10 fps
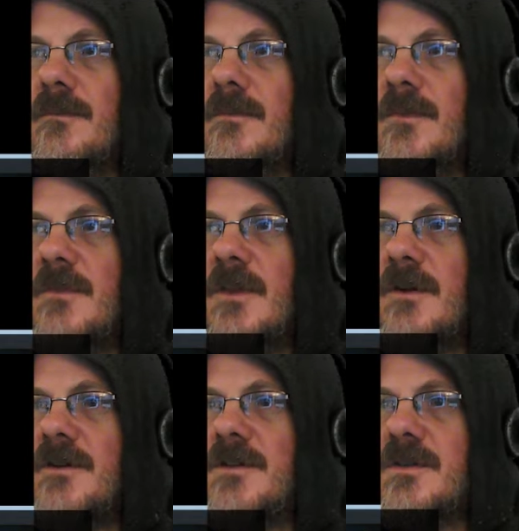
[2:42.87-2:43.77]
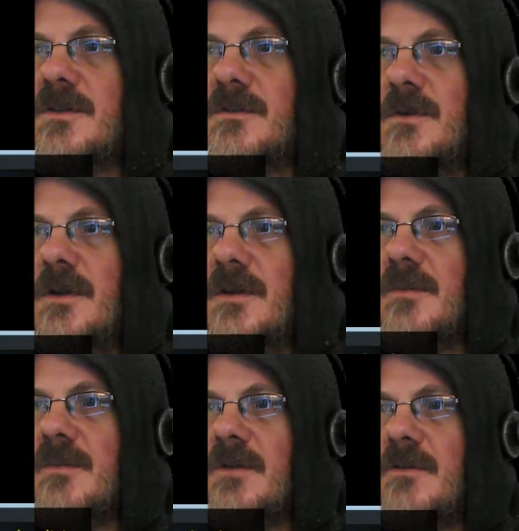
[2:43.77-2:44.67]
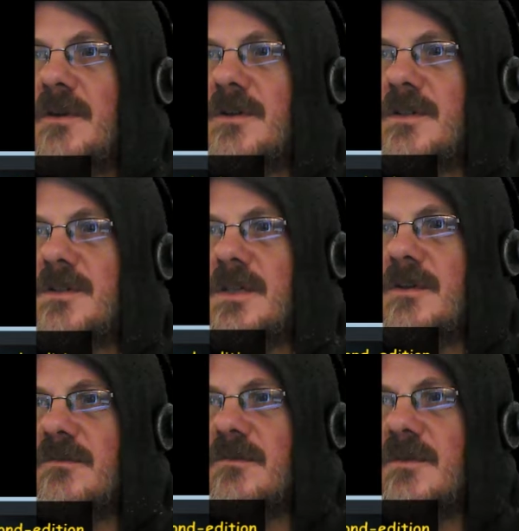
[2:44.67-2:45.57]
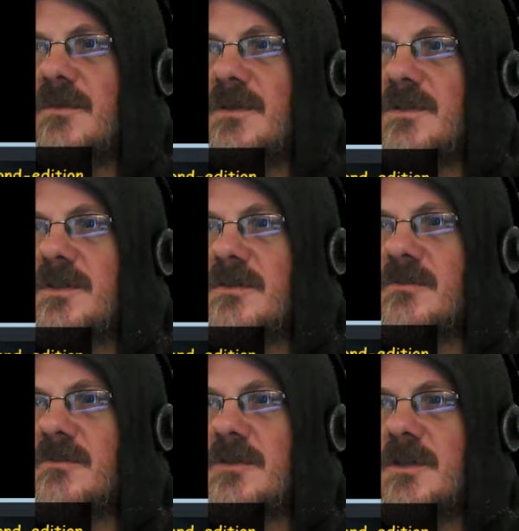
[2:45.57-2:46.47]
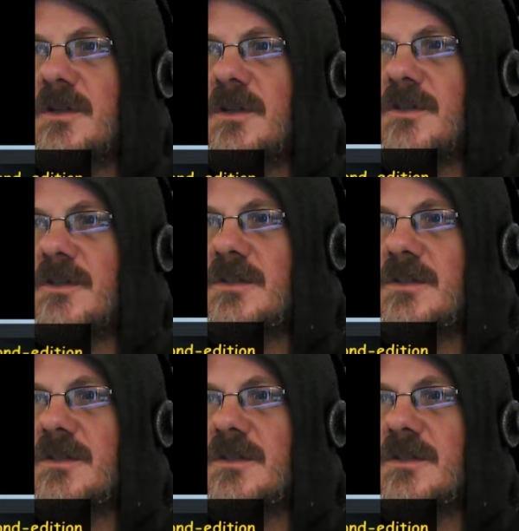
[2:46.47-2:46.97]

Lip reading: And there it's just running, but I wanted to see. It shows one connection